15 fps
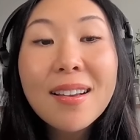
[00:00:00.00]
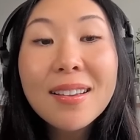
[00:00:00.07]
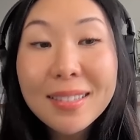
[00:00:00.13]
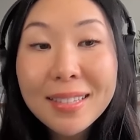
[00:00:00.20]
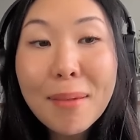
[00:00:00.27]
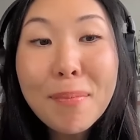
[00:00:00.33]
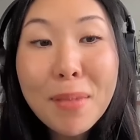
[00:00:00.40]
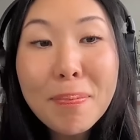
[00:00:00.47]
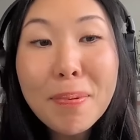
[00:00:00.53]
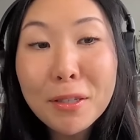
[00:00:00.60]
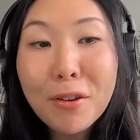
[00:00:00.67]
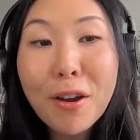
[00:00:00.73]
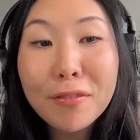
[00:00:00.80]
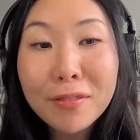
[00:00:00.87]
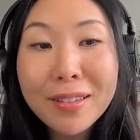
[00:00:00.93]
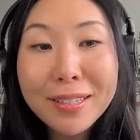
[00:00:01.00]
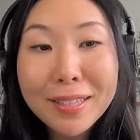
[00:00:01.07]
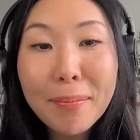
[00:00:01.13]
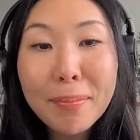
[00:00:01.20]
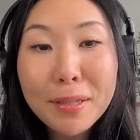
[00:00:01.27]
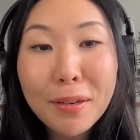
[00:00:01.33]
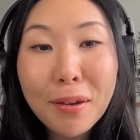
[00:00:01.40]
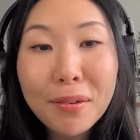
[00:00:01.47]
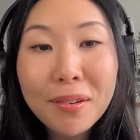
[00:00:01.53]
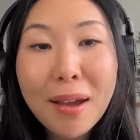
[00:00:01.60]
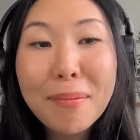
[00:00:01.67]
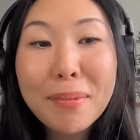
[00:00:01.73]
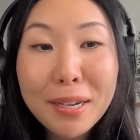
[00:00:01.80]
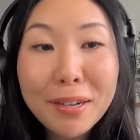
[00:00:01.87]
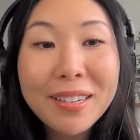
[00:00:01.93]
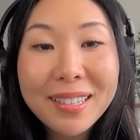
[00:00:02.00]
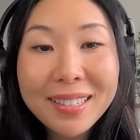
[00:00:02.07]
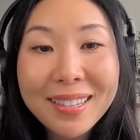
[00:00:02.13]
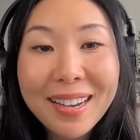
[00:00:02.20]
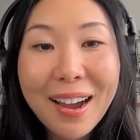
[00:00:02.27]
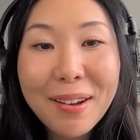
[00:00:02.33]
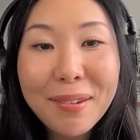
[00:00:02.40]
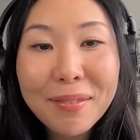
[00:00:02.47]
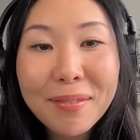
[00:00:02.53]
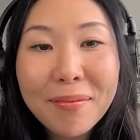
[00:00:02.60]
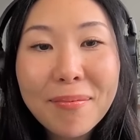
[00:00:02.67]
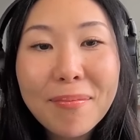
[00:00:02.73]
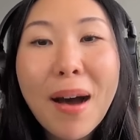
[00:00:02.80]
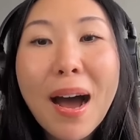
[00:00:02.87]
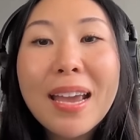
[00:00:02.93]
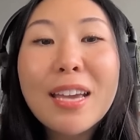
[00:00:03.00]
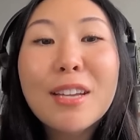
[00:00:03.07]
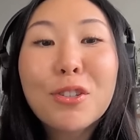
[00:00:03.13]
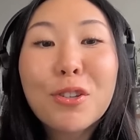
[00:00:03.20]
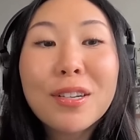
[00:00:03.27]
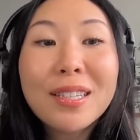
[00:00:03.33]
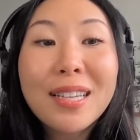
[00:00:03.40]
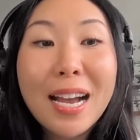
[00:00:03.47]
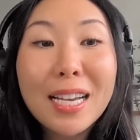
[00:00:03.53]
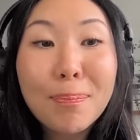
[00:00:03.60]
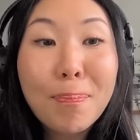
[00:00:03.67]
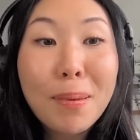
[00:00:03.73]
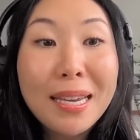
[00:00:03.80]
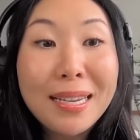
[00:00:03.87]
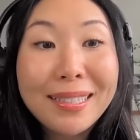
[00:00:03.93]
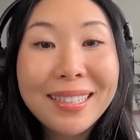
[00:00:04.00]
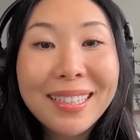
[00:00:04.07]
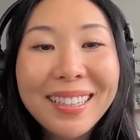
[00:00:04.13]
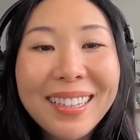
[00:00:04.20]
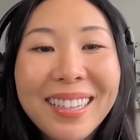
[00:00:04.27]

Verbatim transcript: Send me a picture after this episode. I'm curious now. My interest has peaked.